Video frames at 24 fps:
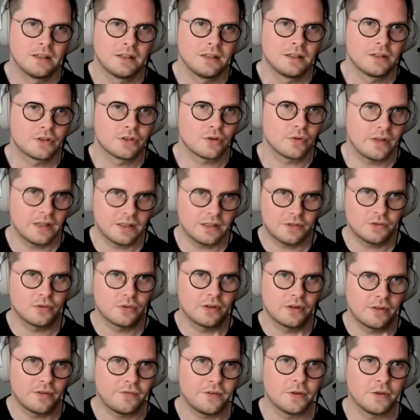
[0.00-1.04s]
So that's sort
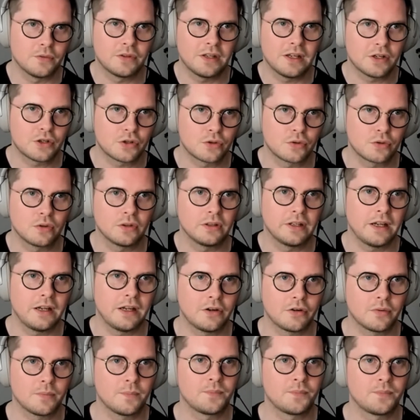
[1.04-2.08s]
of the foundational
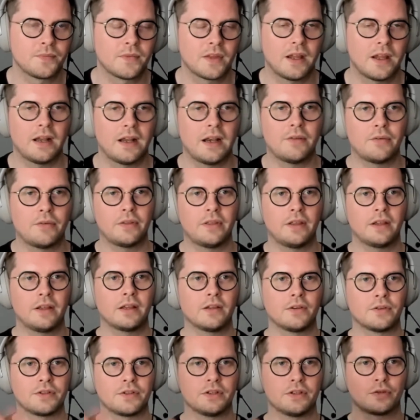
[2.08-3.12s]
layer, and everything
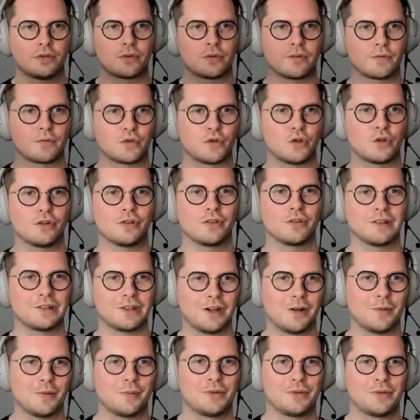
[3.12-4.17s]
else is sort of sugar on
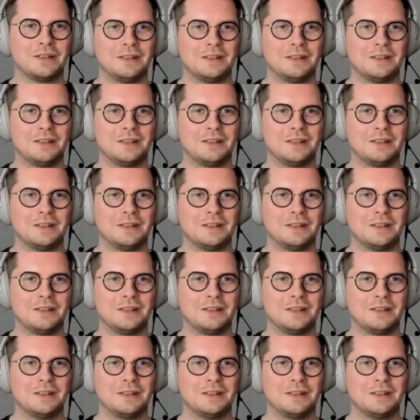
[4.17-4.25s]
top.